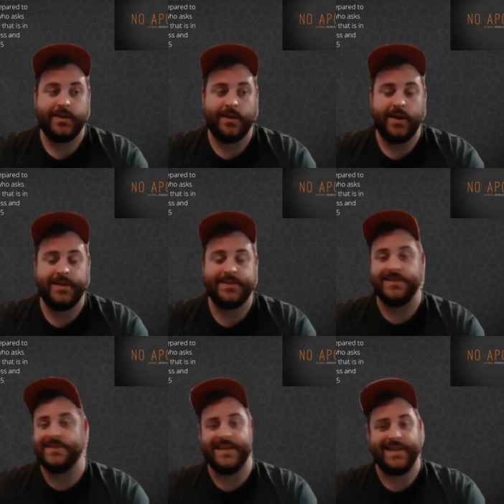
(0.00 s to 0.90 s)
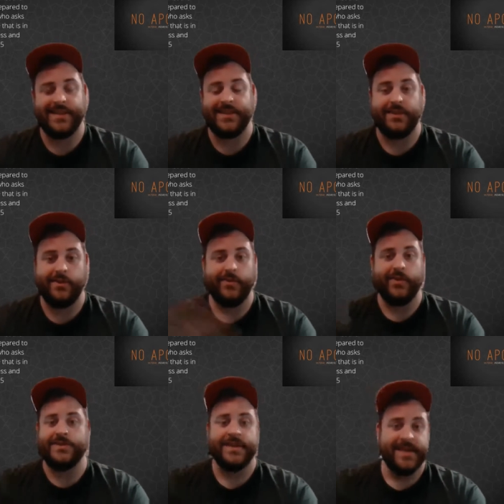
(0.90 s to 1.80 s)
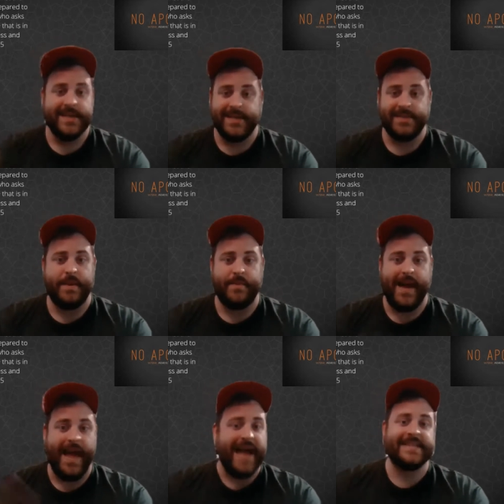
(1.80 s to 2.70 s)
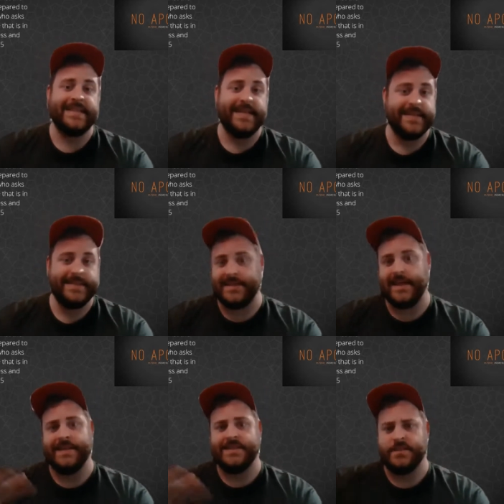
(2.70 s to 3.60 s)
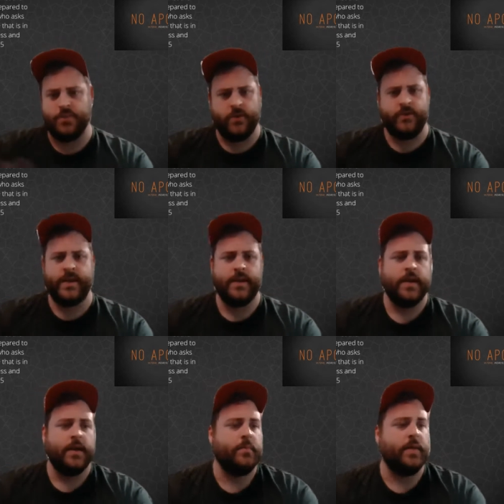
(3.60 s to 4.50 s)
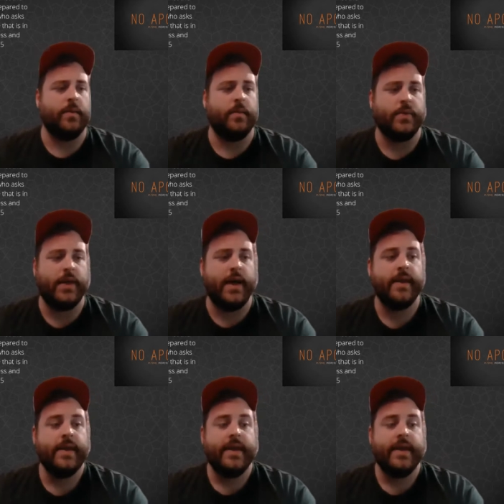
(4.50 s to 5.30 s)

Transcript: All right, so this idea that the universe is made by accident, science has proven it, blah, blah, blah.